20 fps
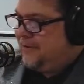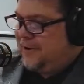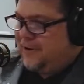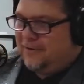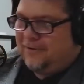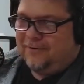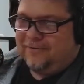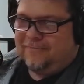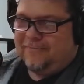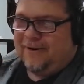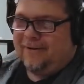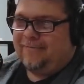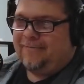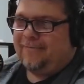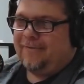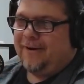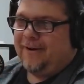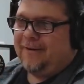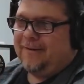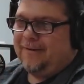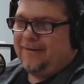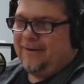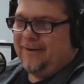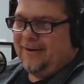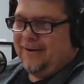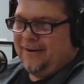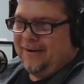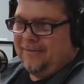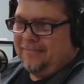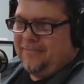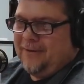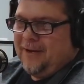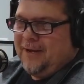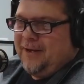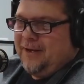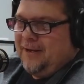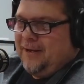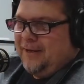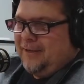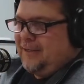good, my friend.
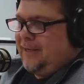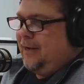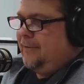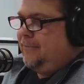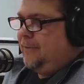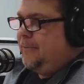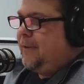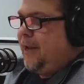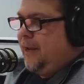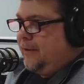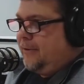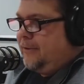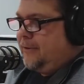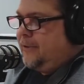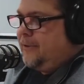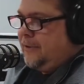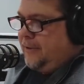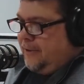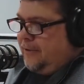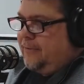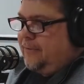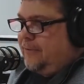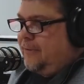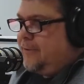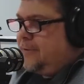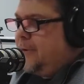Aside from the allergies, of course.